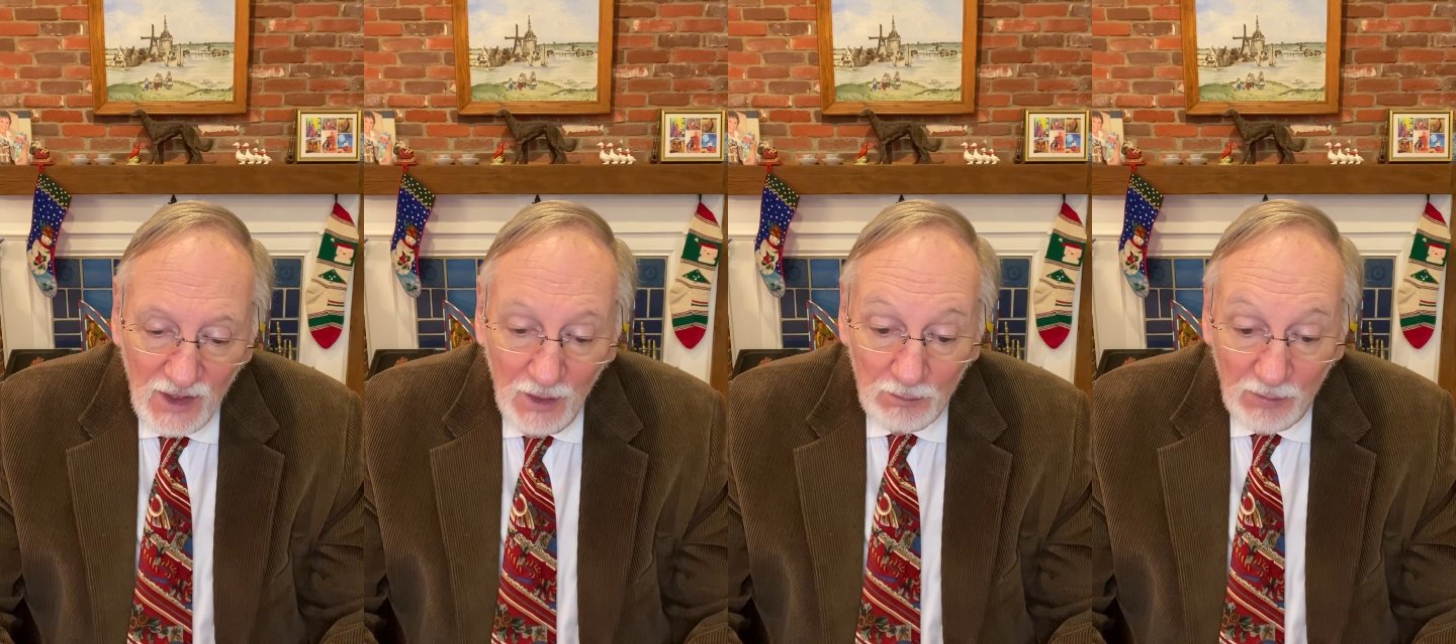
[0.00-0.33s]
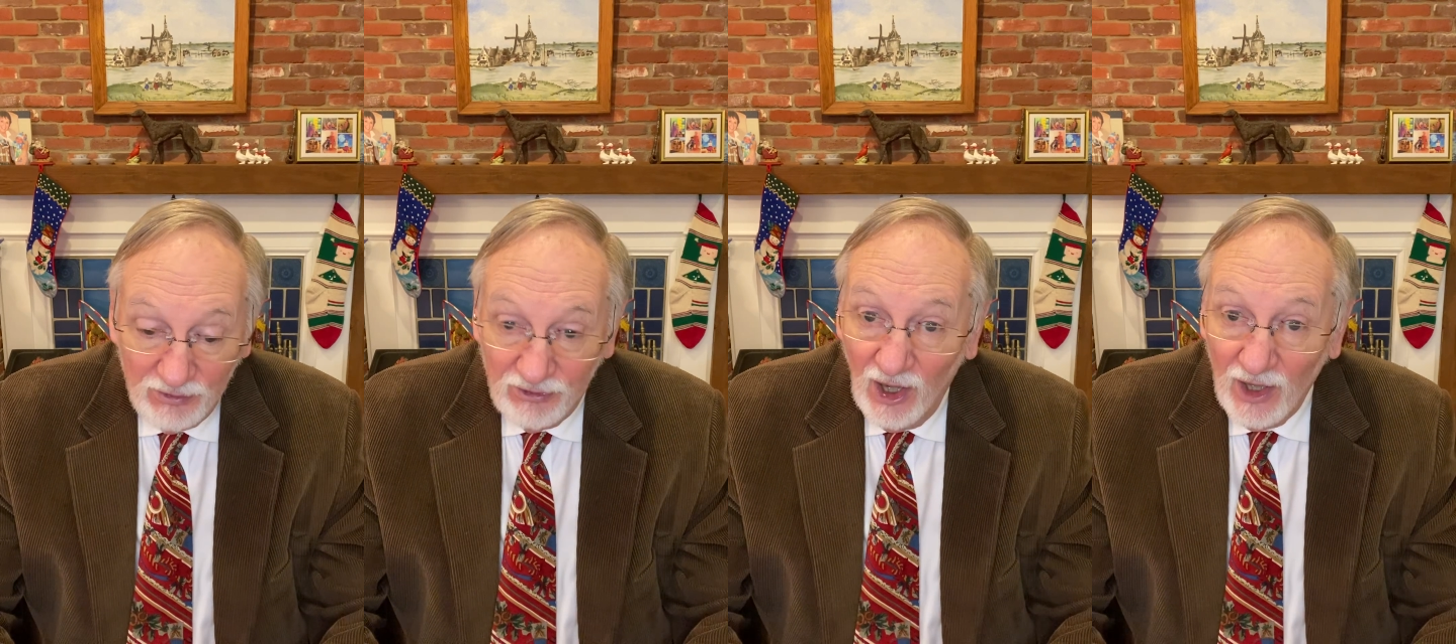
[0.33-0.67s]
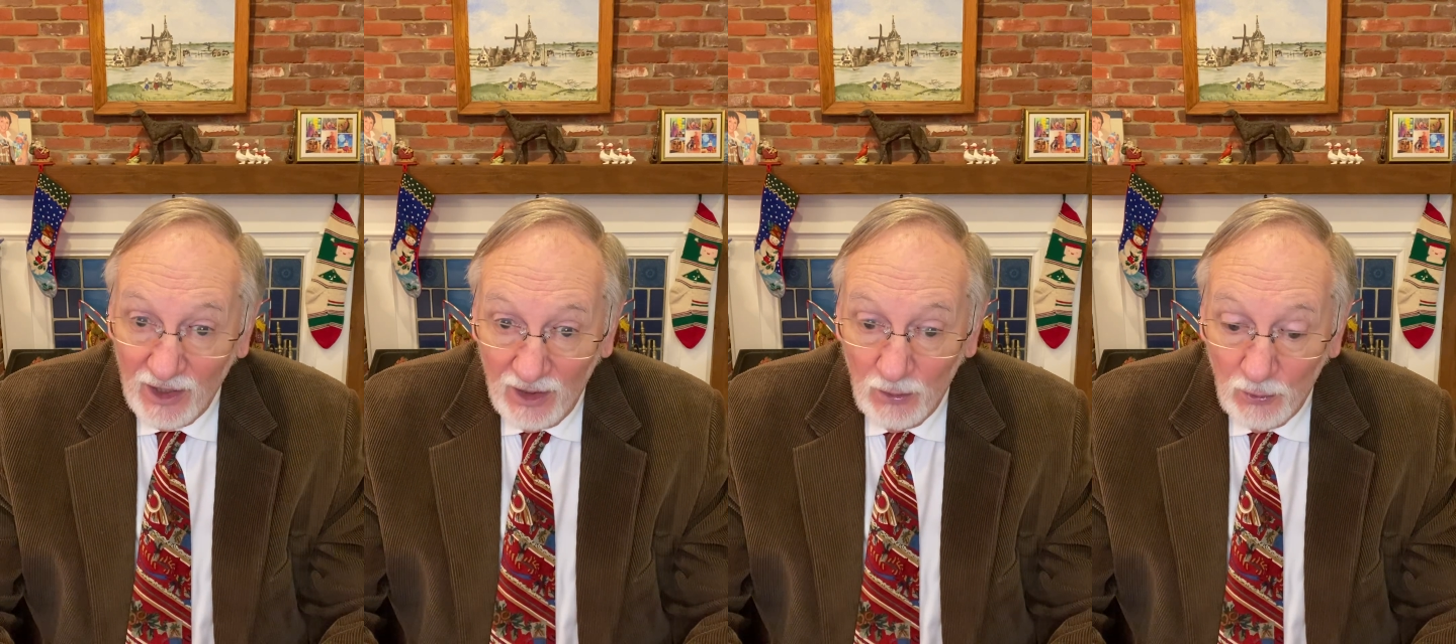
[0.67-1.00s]

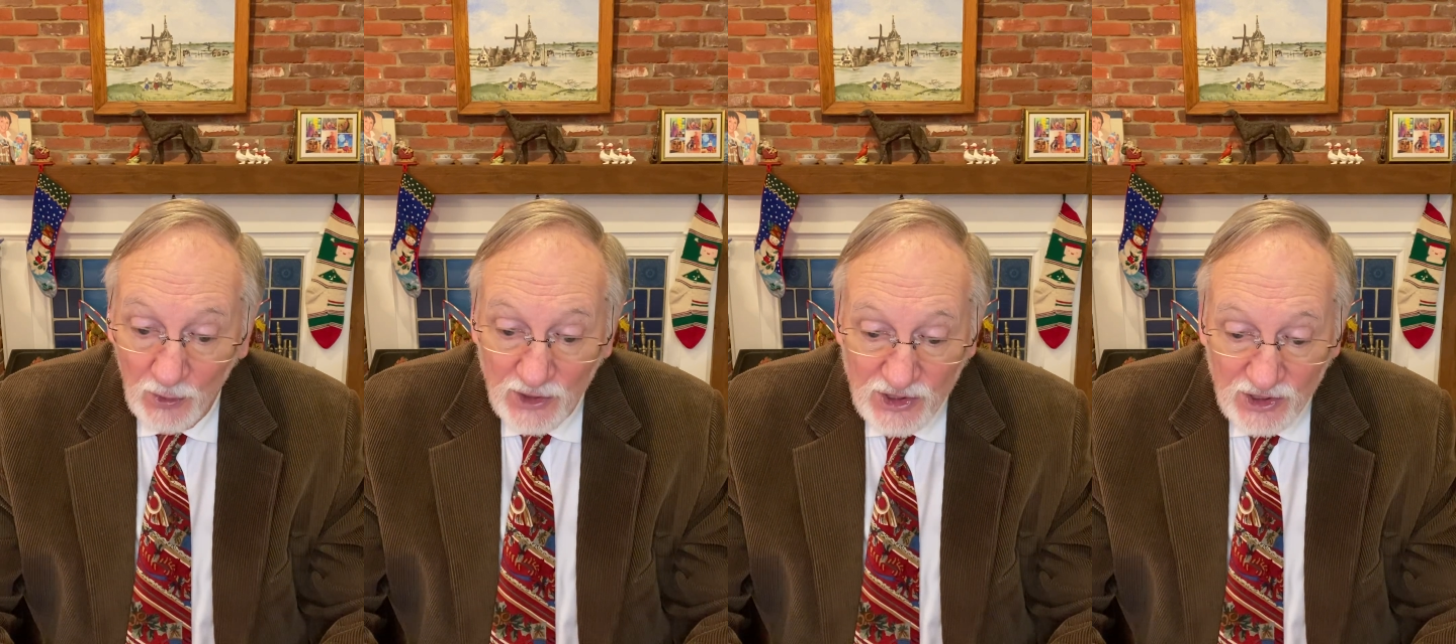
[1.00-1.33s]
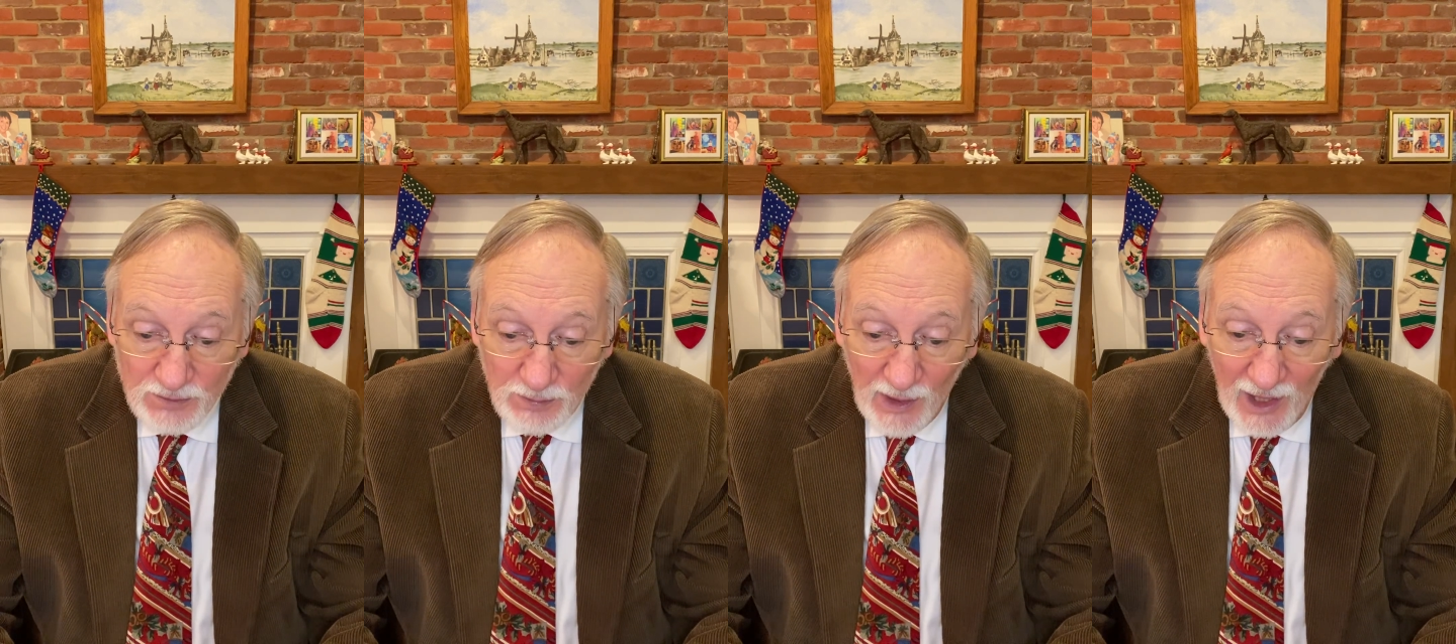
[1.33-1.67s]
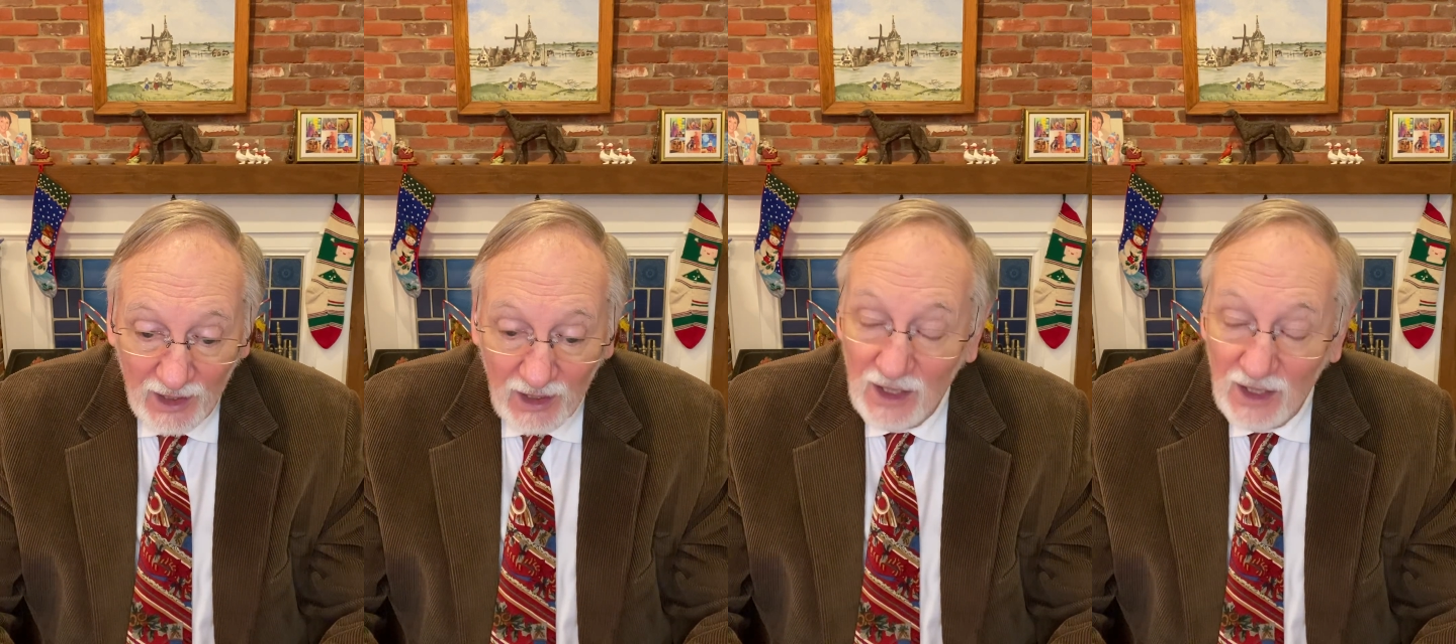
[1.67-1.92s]
Befana reaches back